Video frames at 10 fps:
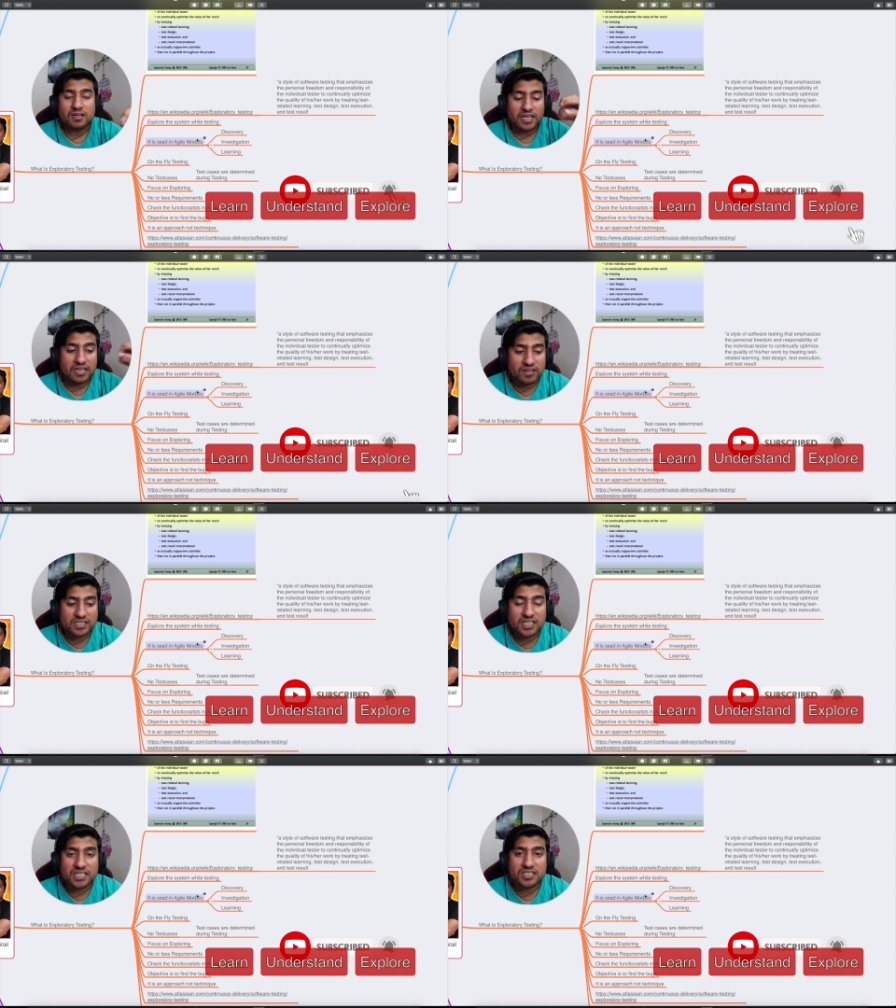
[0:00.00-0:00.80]

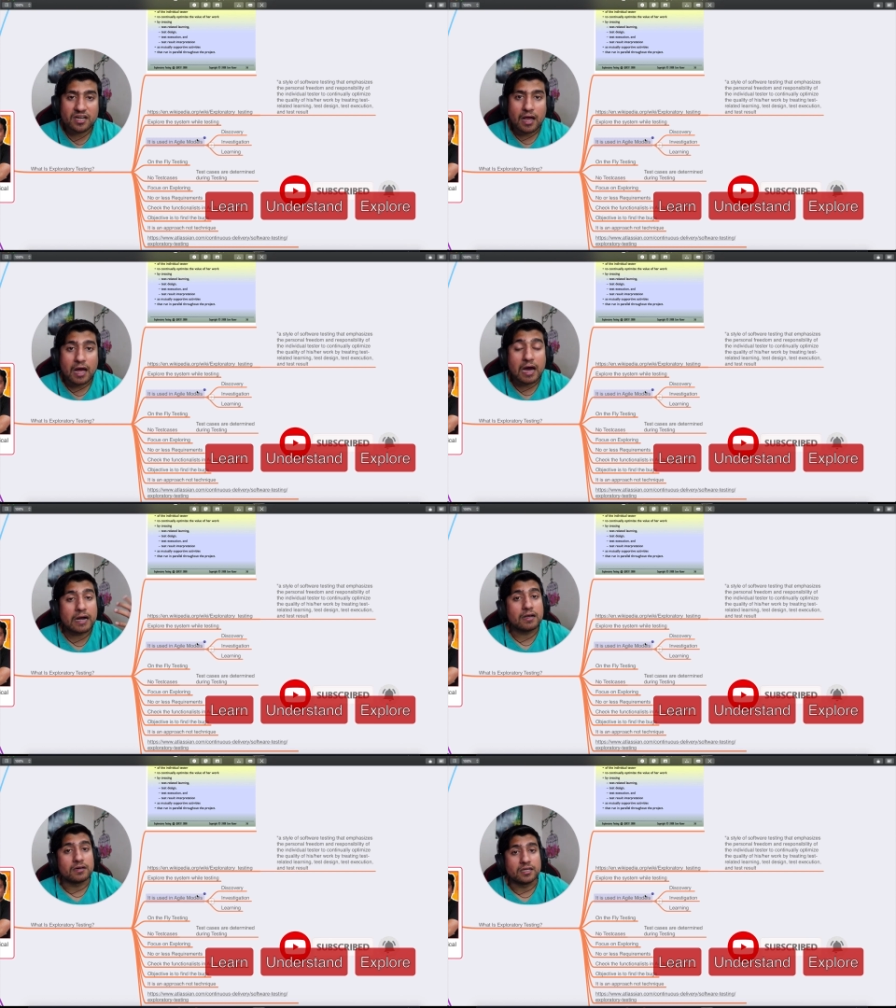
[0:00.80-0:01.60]
investigation,
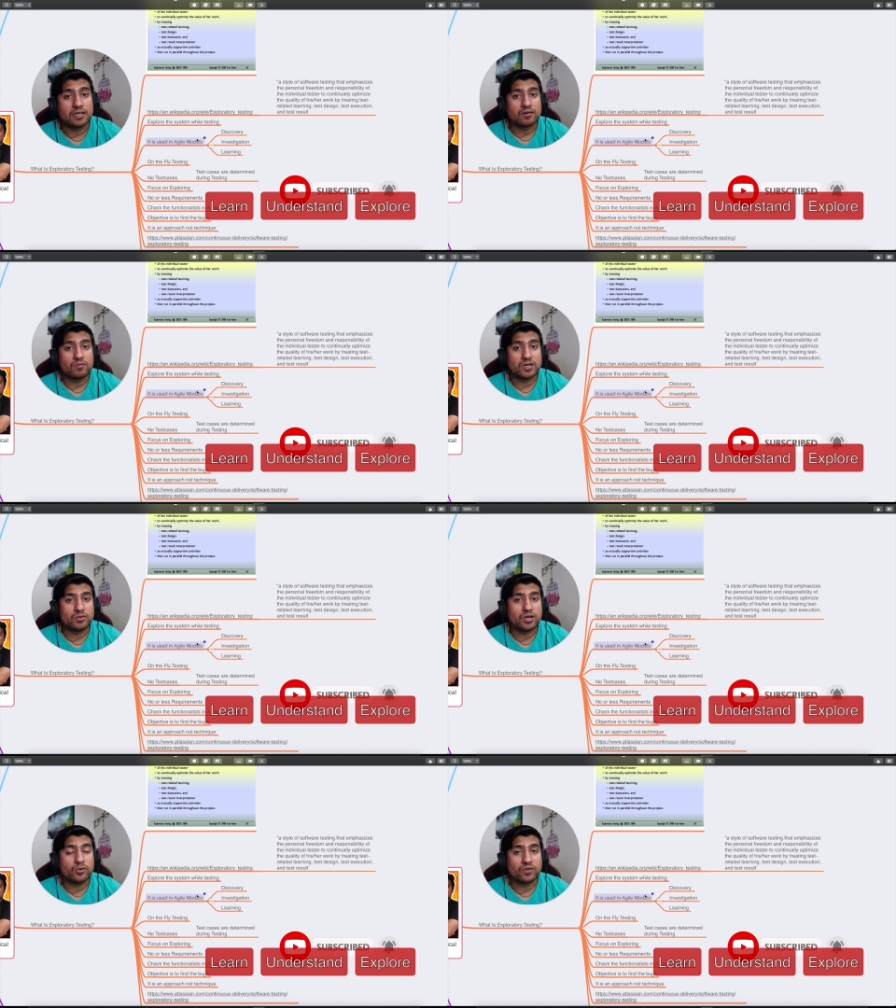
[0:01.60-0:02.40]
and learning what
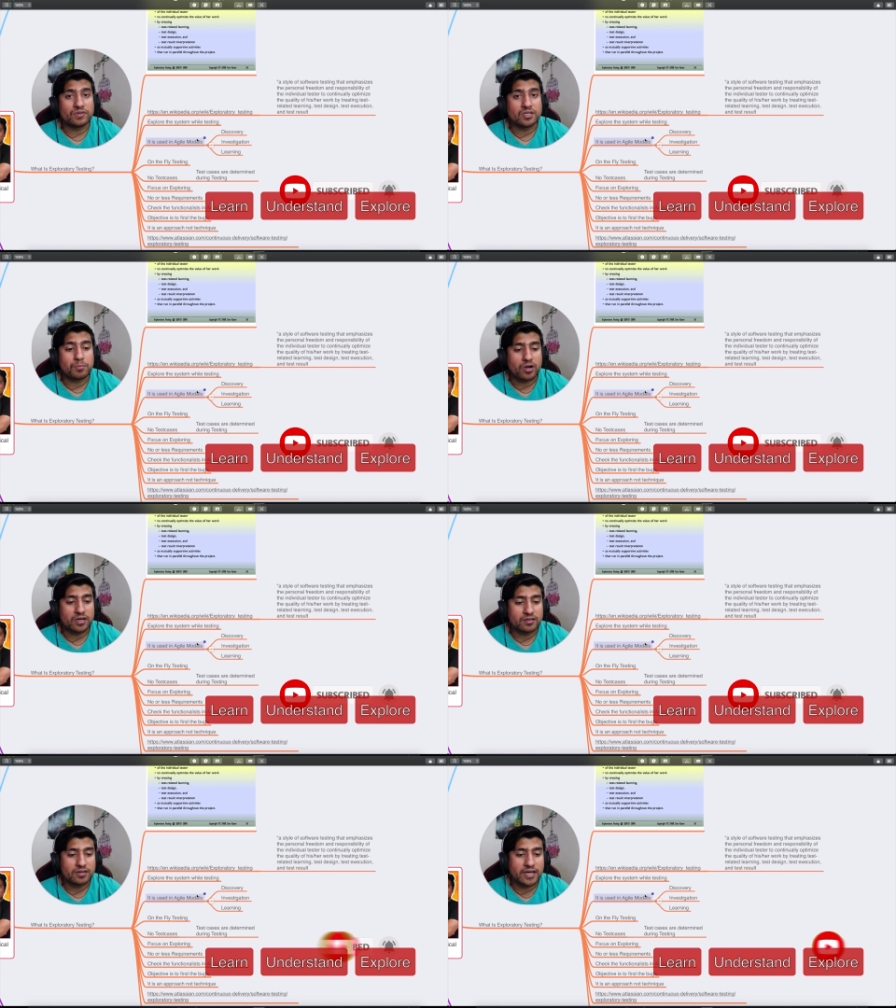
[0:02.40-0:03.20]
you are doing with the product,
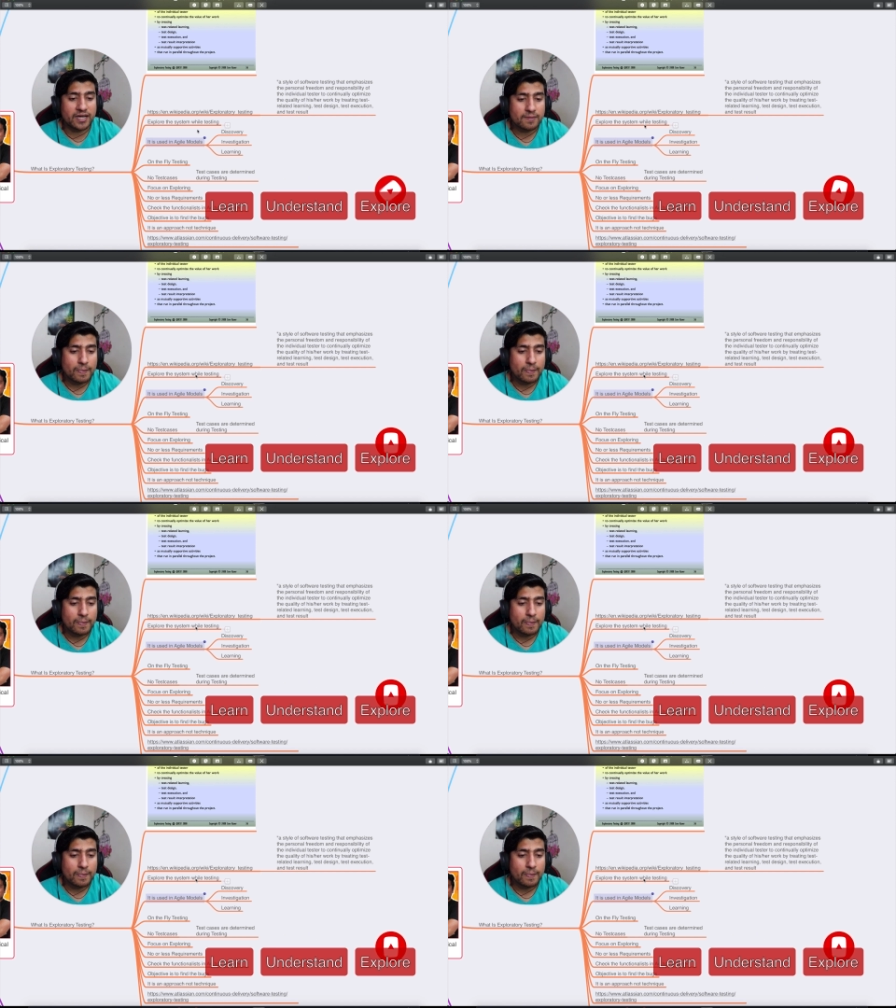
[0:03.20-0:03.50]
right?